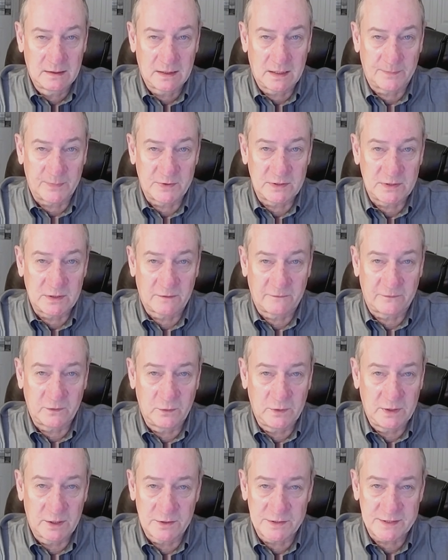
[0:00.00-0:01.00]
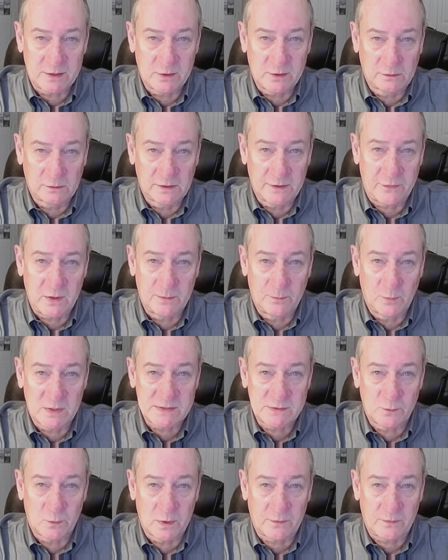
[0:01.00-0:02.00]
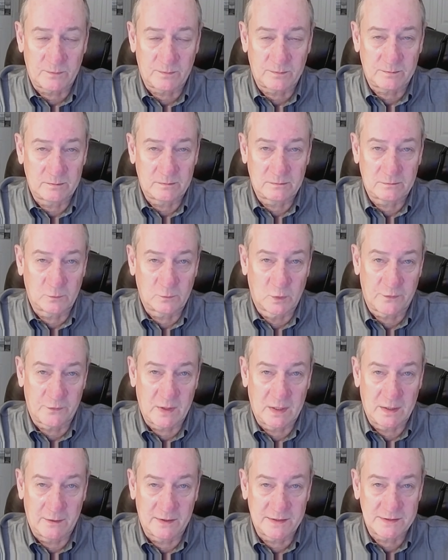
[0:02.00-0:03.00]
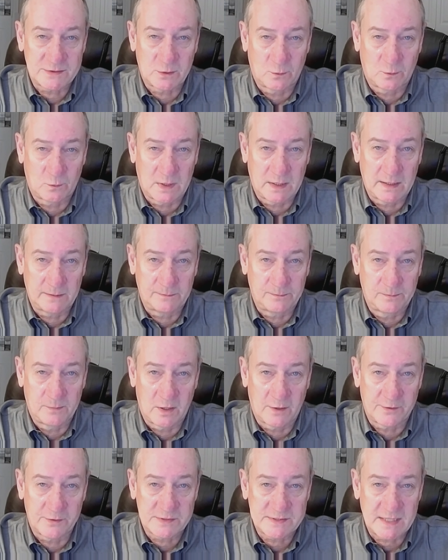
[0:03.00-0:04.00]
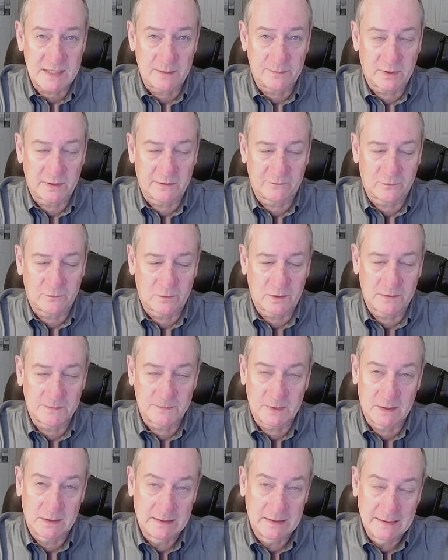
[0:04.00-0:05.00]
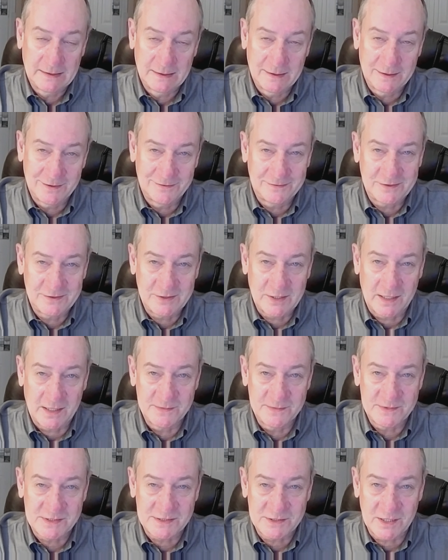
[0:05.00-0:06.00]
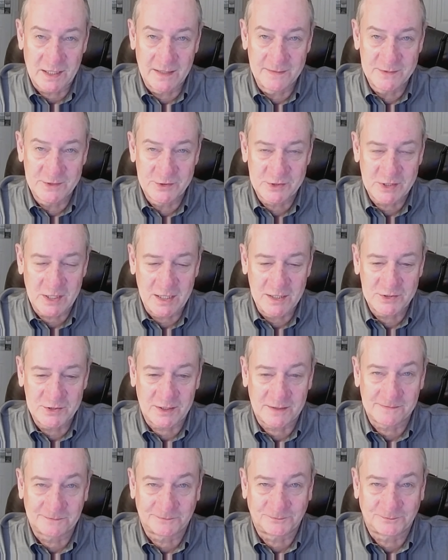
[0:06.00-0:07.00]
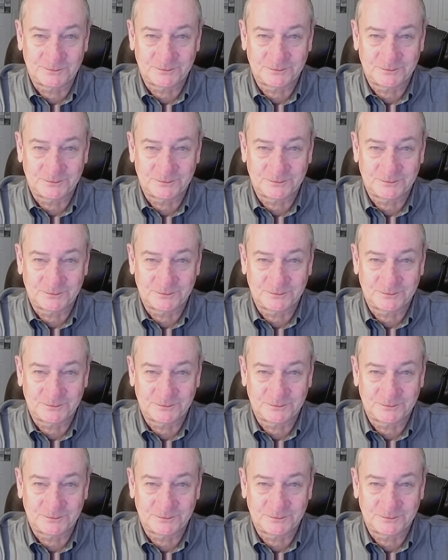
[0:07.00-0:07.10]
up until a few years ago, lithium wasn't worth anything, so why bother sampling for it? But times are changing.